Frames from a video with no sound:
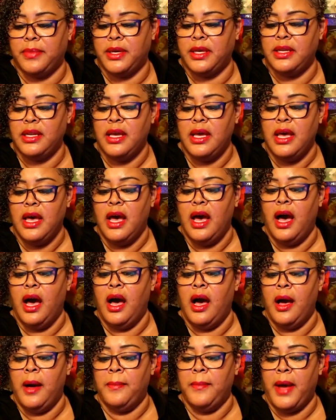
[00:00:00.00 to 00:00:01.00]
But
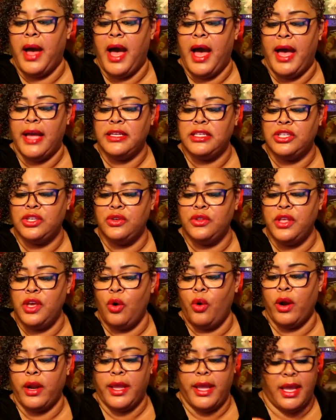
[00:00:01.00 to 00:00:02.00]
um, I do
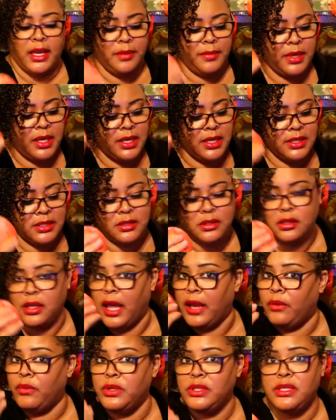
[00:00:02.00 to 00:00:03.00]
the organic because,
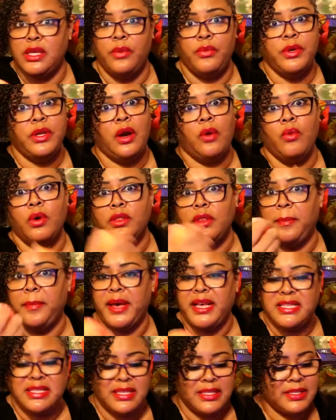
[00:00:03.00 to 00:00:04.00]
like we said, we don't want the
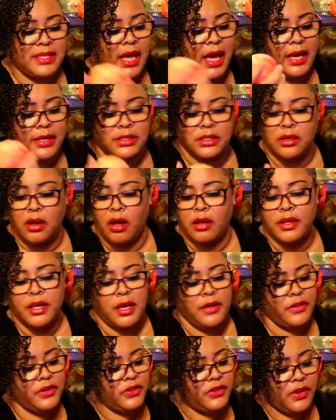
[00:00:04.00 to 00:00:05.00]
pesticides and all
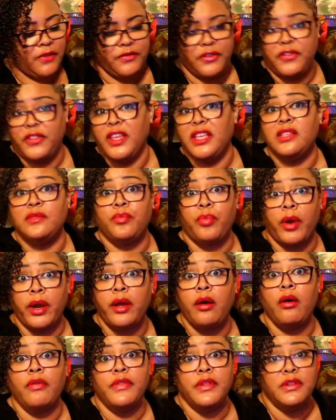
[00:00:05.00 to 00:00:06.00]
the other stuff that they
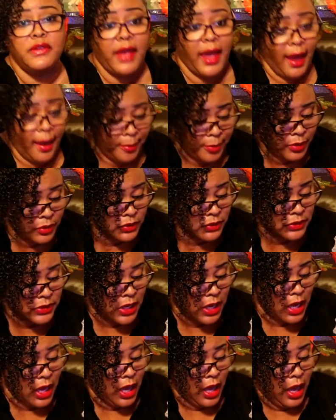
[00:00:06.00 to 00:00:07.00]
spray on these apples